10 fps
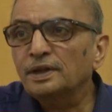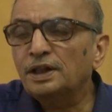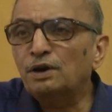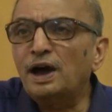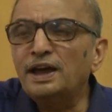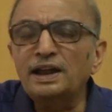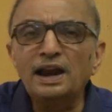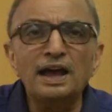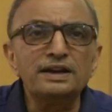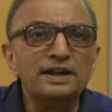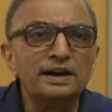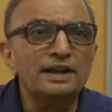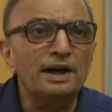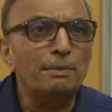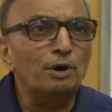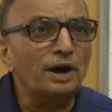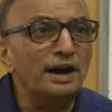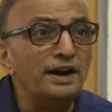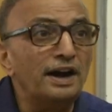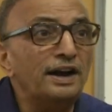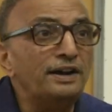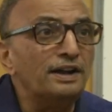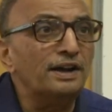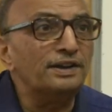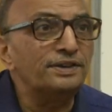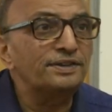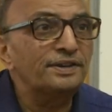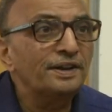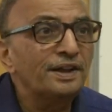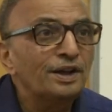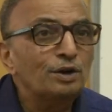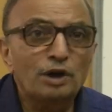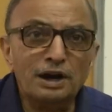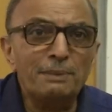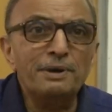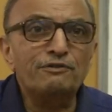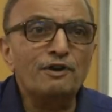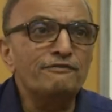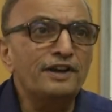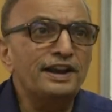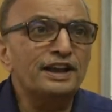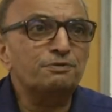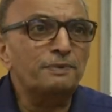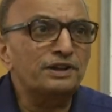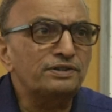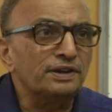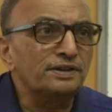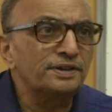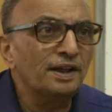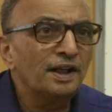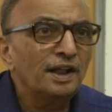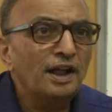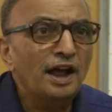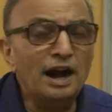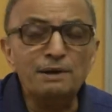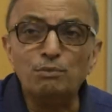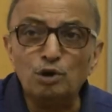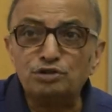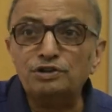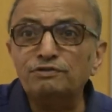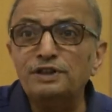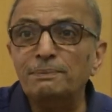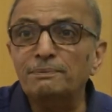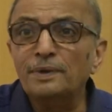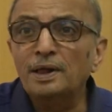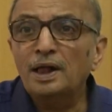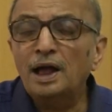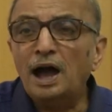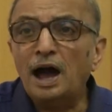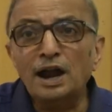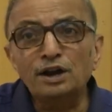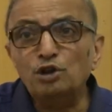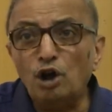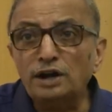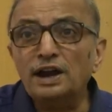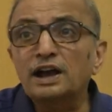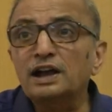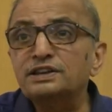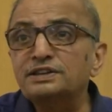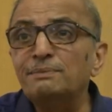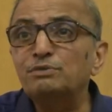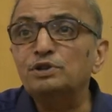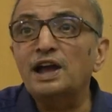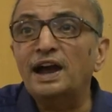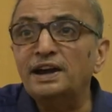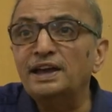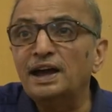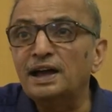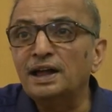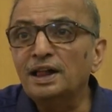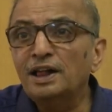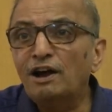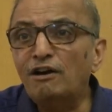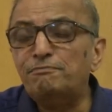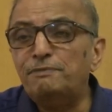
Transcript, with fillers: Now I realize that there are about 100 interns who are coming from various places, and most of them are not accustomed to the idea of